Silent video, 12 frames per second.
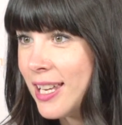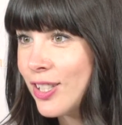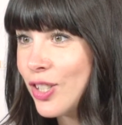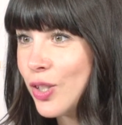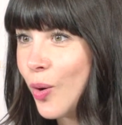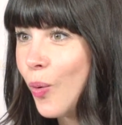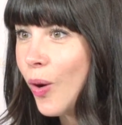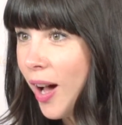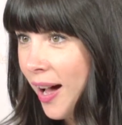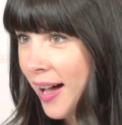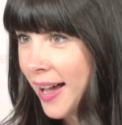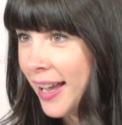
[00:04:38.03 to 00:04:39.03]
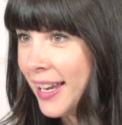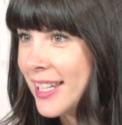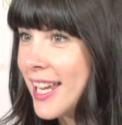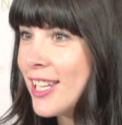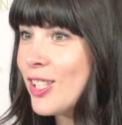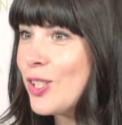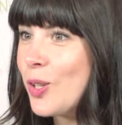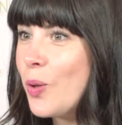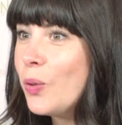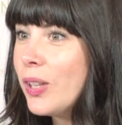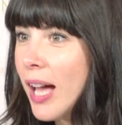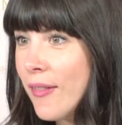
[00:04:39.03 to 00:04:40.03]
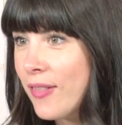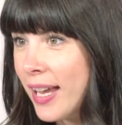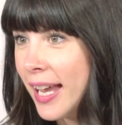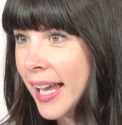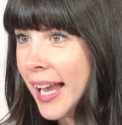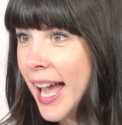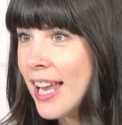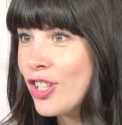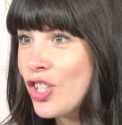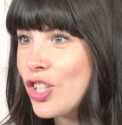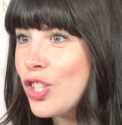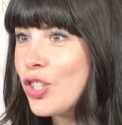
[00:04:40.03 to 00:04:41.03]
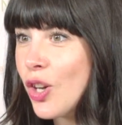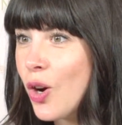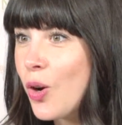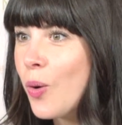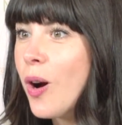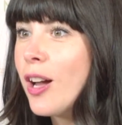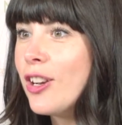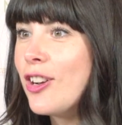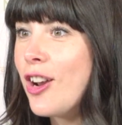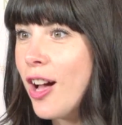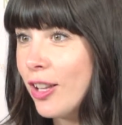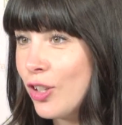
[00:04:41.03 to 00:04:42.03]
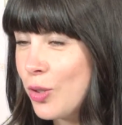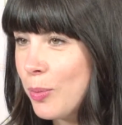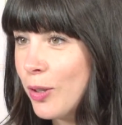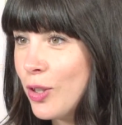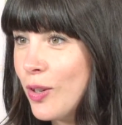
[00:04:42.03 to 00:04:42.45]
and so kind and so loving and just so knowledgeable.